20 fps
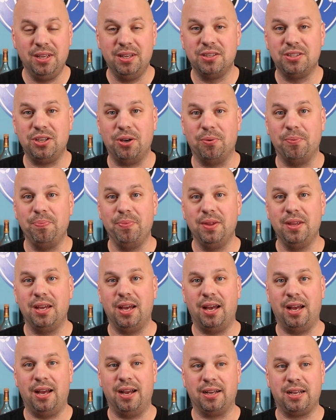So
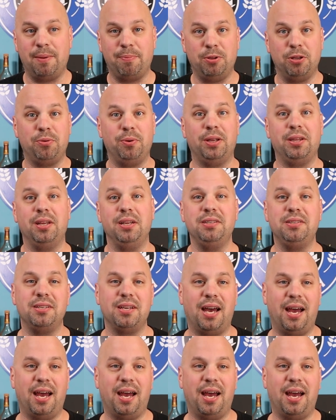uh, a couple of quick things.